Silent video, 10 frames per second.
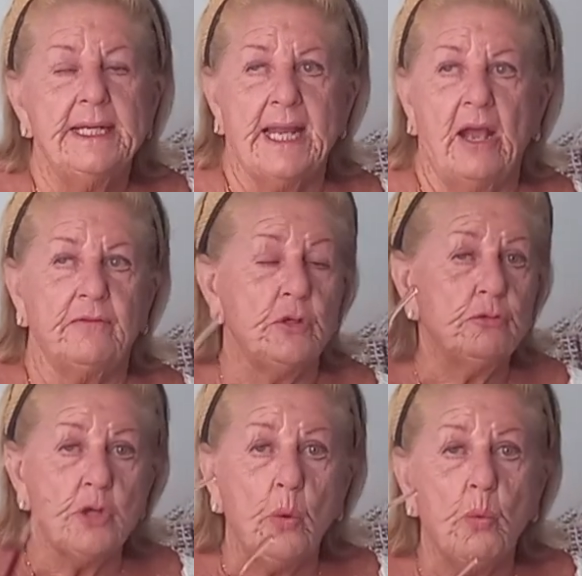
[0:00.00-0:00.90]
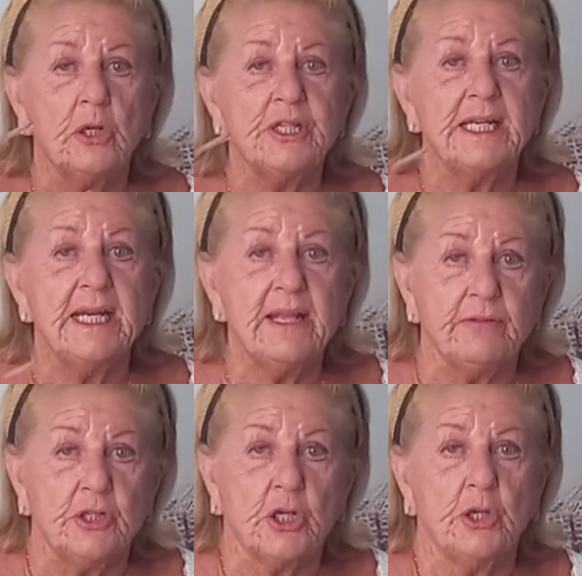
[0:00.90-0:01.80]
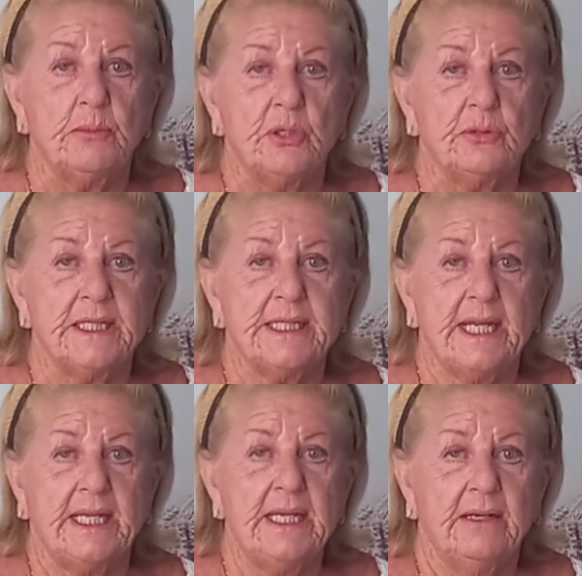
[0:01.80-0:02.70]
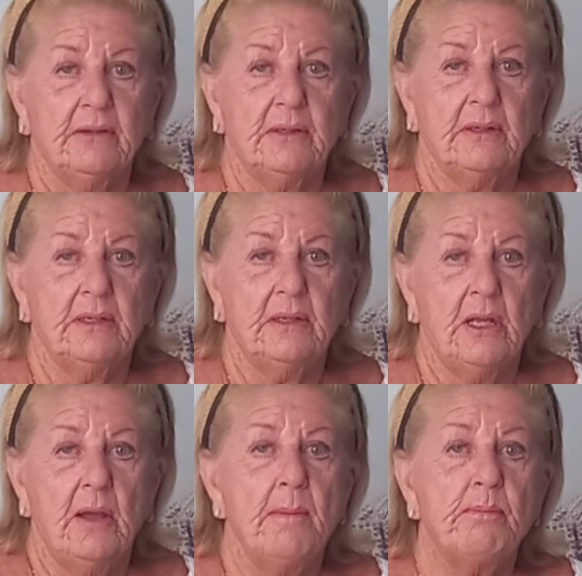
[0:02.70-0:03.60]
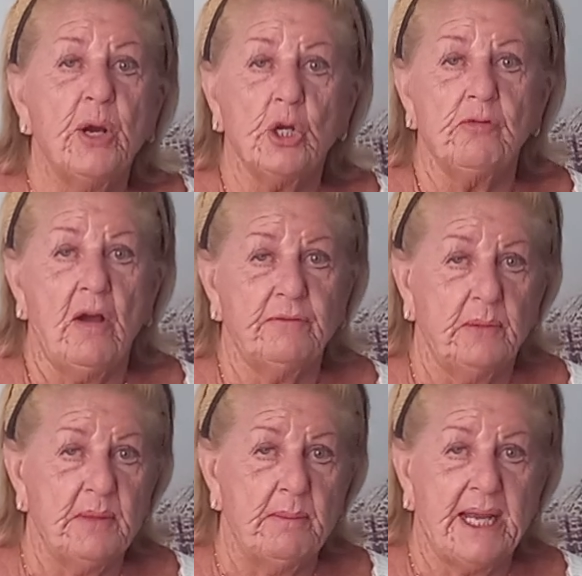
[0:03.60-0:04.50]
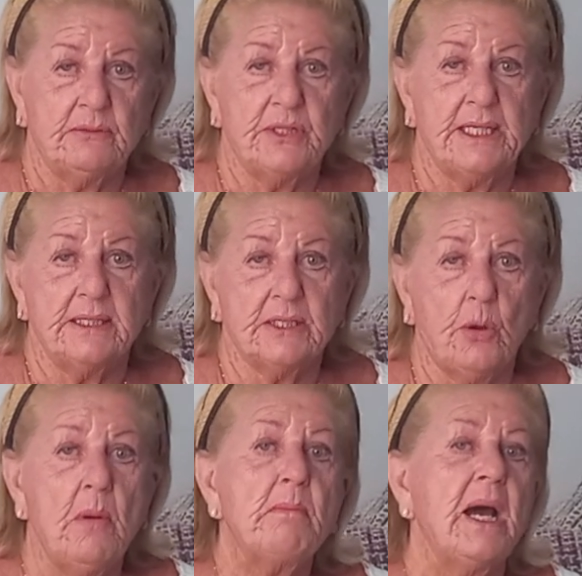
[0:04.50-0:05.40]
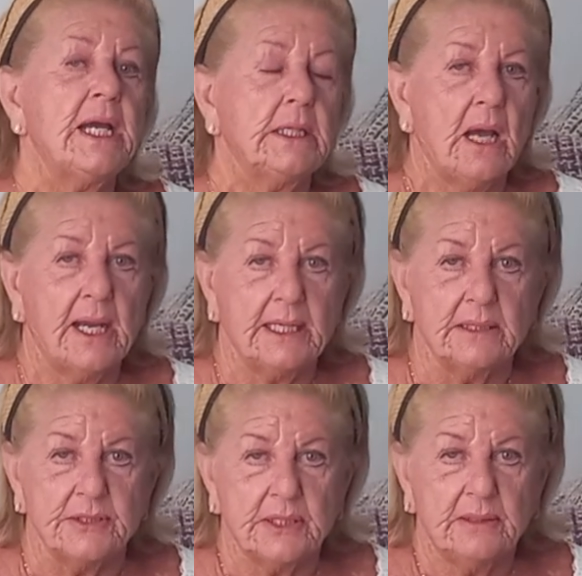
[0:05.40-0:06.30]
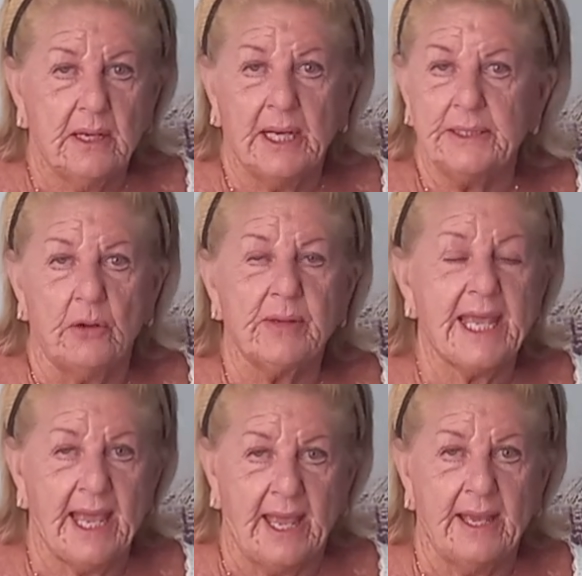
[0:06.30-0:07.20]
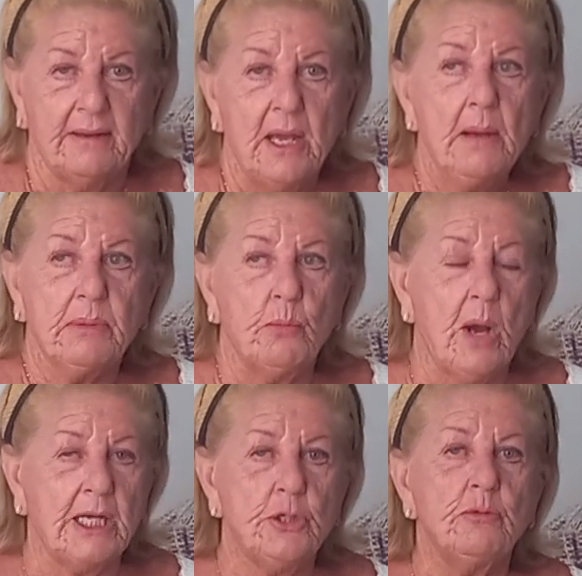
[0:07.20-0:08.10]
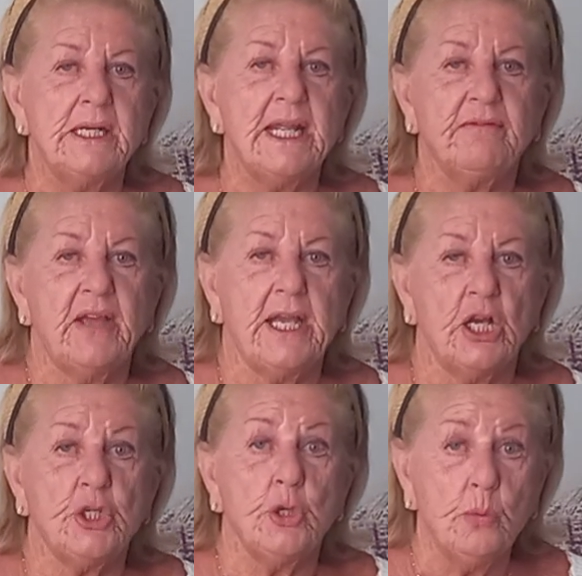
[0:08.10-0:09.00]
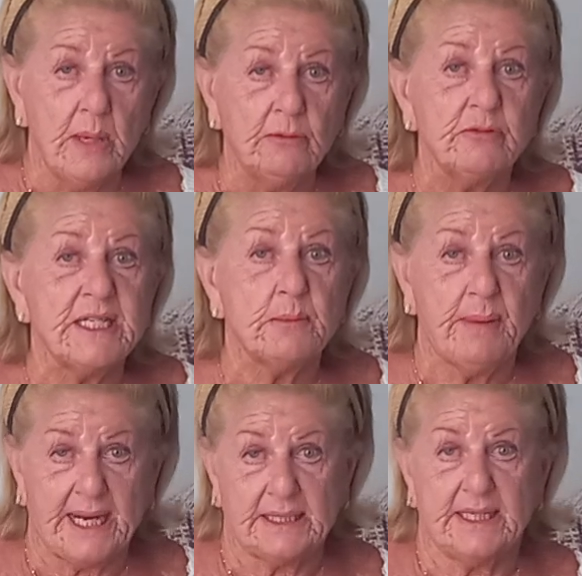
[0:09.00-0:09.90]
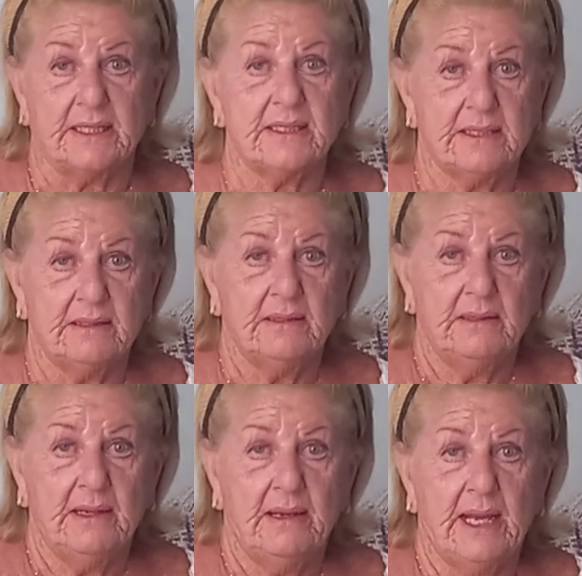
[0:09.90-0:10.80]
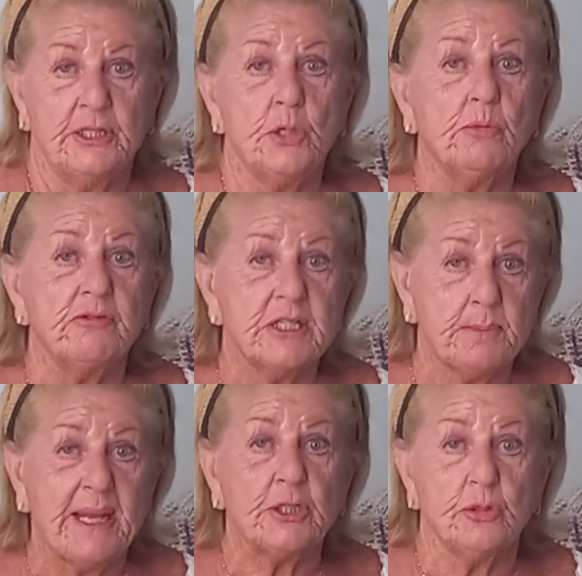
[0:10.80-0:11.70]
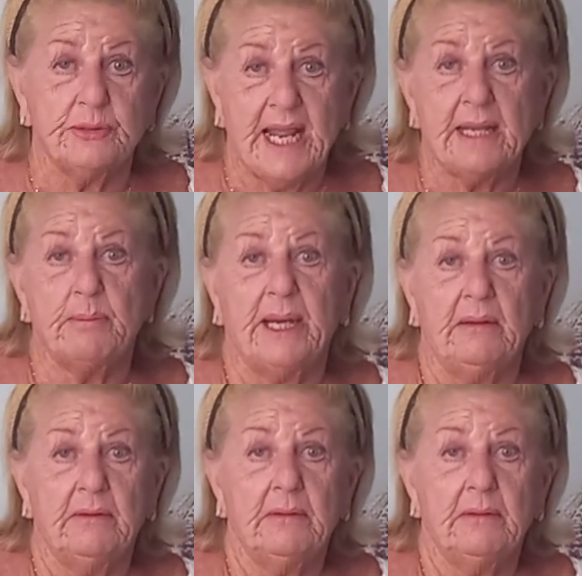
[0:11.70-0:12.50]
Now if you don't want to live in a community, bugger off up the mountains. Go and buy an island. I don't care. But while you live here, you will respect us. And you will respect your neighbour.